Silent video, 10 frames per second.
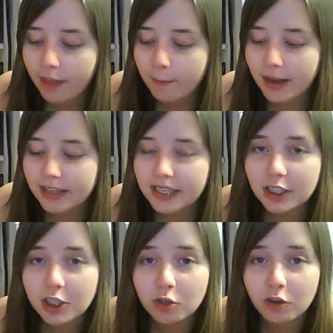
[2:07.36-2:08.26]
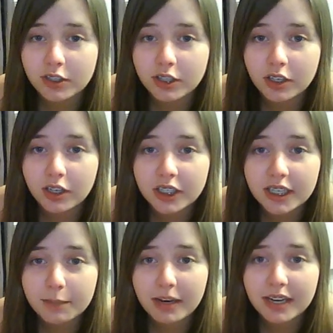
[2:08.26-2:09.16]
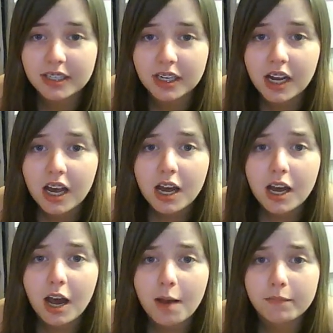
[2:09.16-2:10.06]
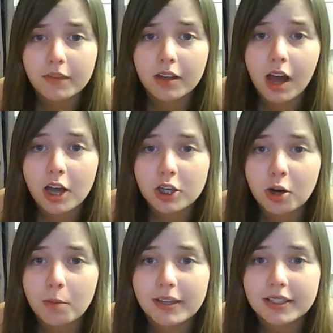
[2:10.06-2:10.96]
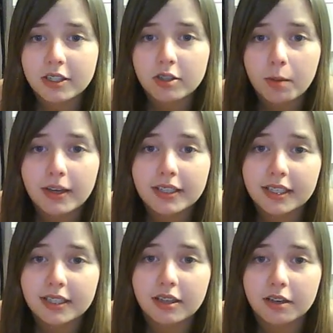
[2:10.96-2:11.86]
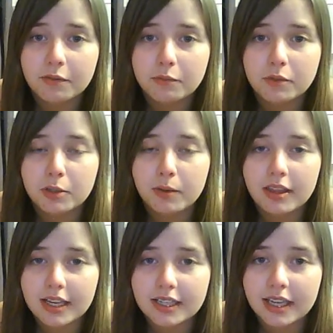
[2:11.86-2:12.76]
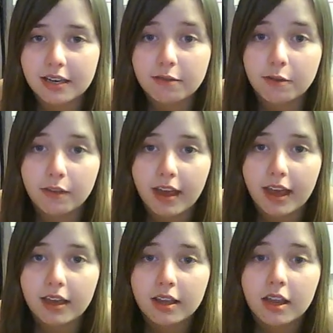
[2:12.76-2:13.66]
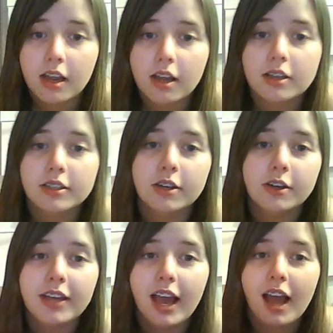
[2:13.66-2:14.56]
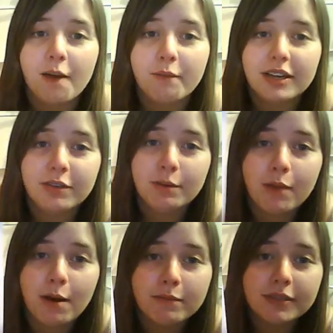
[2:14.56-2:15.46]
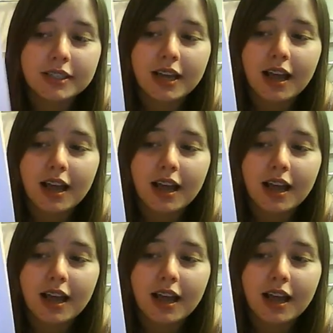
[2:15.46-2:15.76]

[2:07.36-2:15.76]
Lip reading: basically she believes that her job is to stop her sister from doing this sinful thing. So yeah, I can't wait to read Bumped.